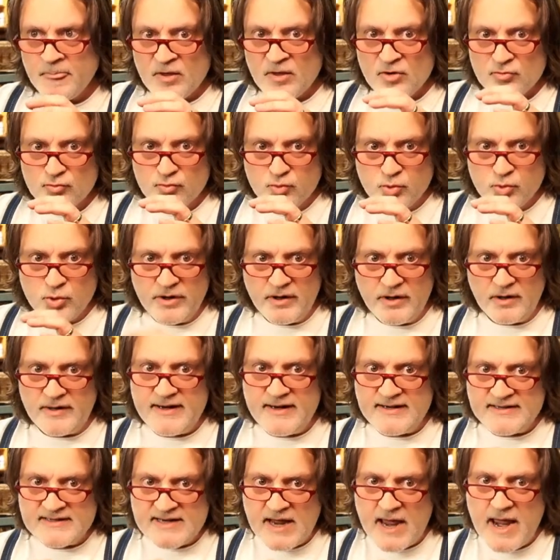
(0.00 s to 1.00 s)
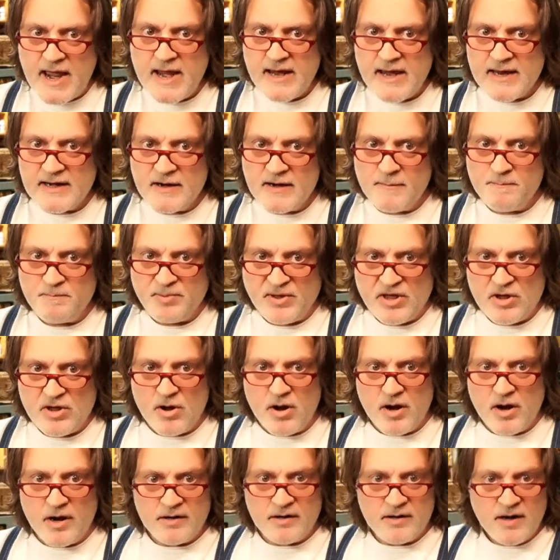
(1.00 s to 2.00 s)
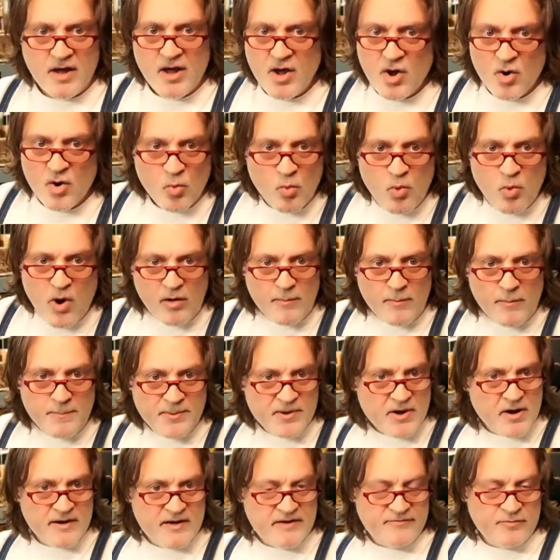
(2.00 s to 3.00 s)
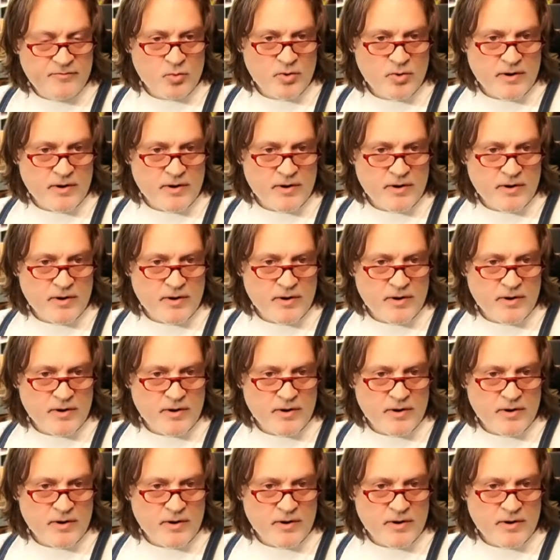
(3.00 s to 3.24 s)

really taken it beyond well beyond even what